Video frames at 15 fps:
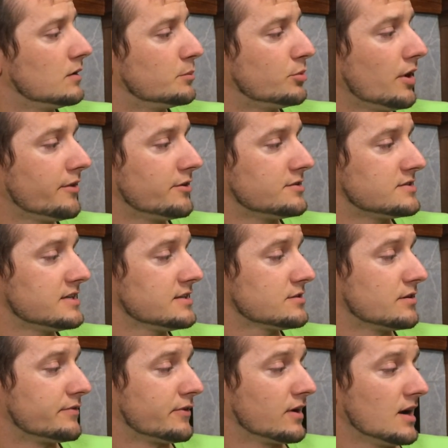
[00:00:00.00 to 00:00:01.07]
brother and
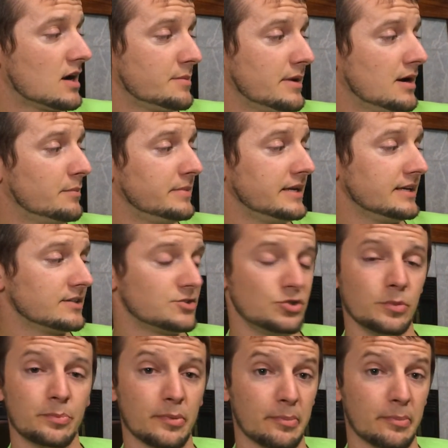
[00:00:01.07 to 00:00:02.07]
sister forgot about being super